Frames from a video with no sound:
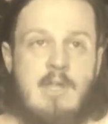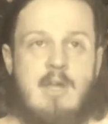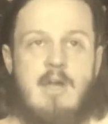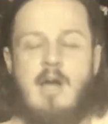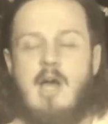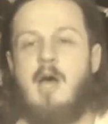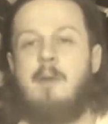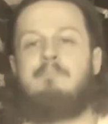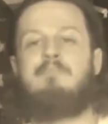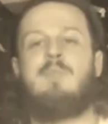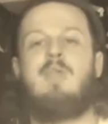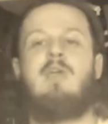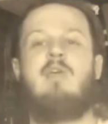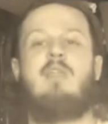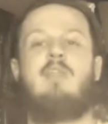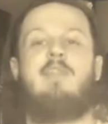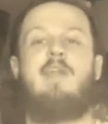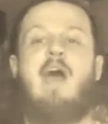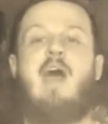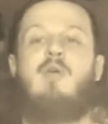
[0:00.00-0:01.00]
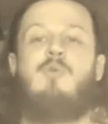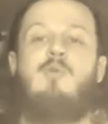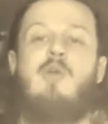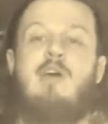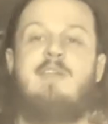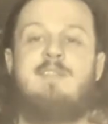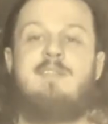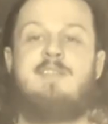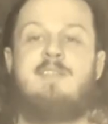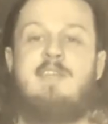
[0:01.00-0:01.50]
That
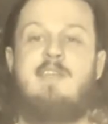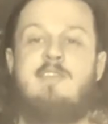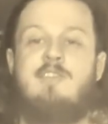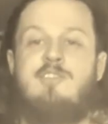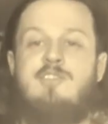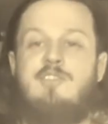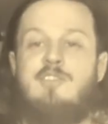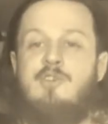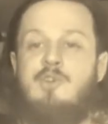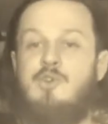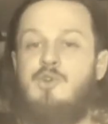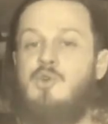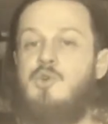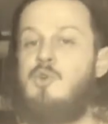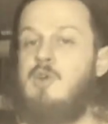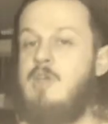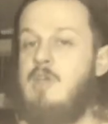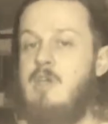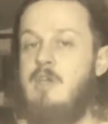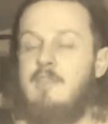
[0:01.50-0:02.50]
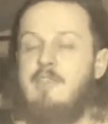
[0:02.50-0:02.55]
runs into